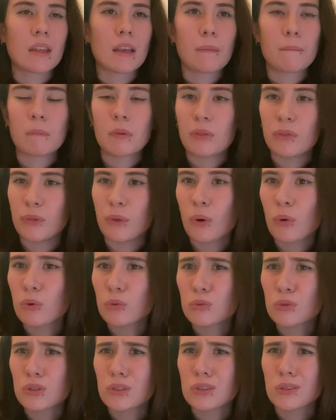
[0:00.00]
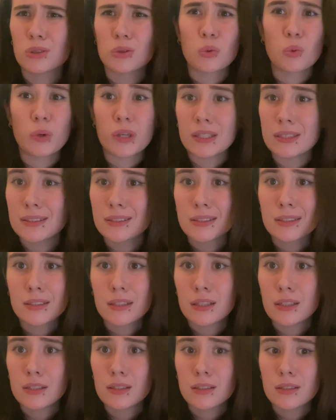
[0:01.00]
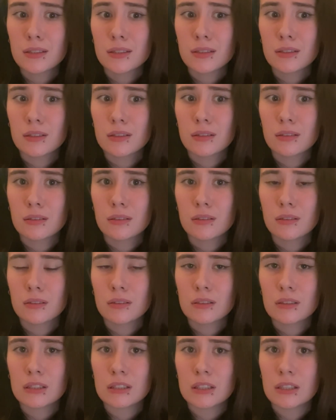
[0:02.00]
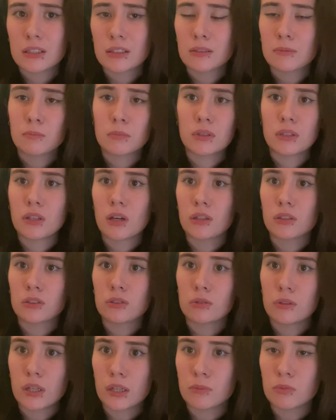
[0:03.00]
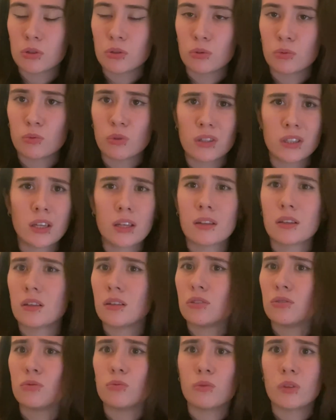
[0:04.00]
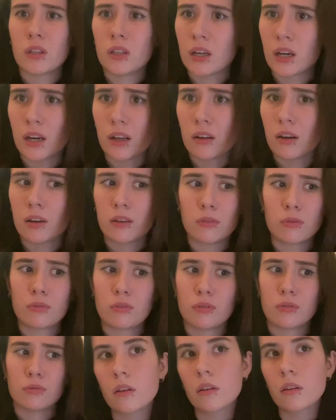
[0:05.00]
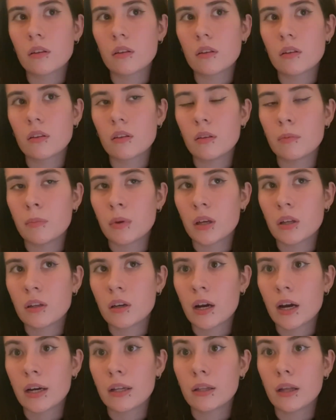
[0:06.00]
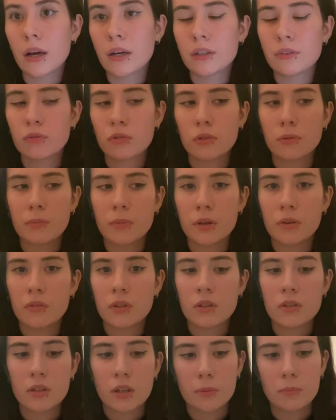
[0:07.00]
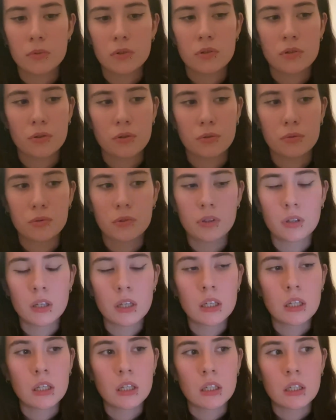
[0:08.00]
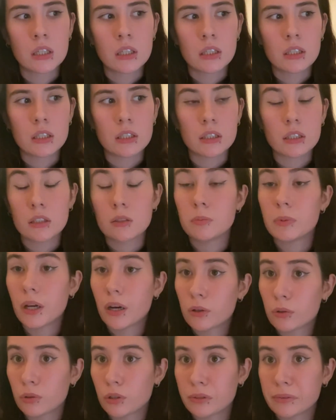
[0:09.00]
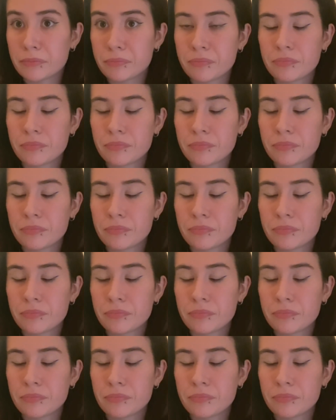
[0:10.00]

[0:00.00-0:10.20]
But those Quincy's, it doesn't belong to them, so what can they do with that? I don't know. The main highlight for me of this episode is Byakuya.